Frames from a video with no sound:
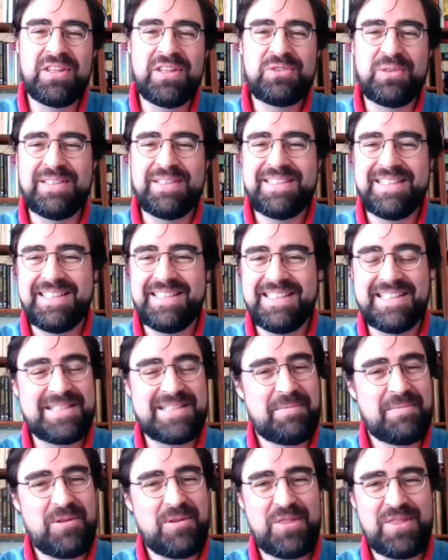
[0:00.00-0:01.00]
more than 20
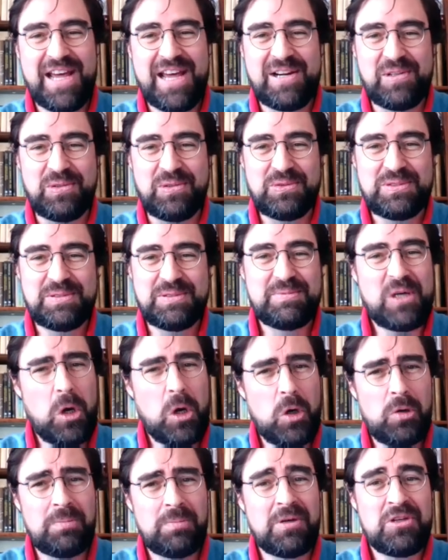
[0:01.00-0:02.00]
years. I'm not that old,
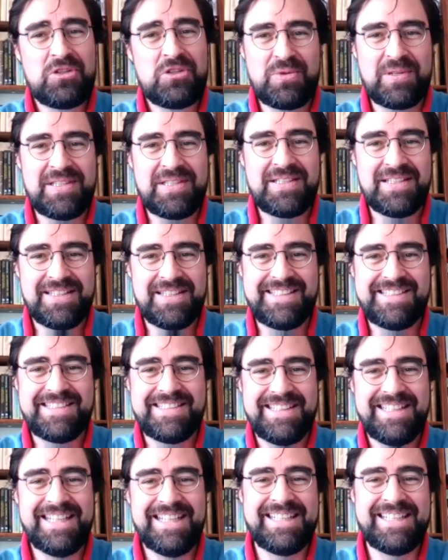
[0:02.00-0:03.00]
but almost 20
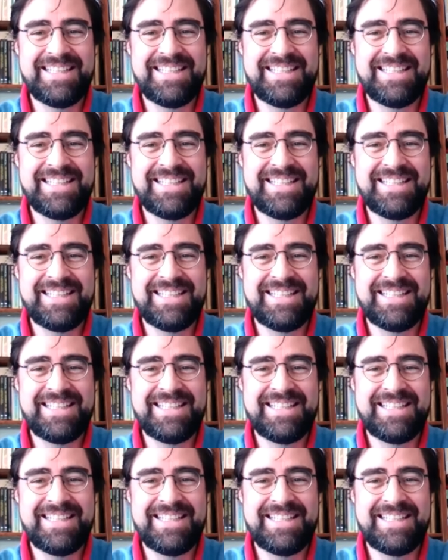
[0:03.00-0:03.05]
years.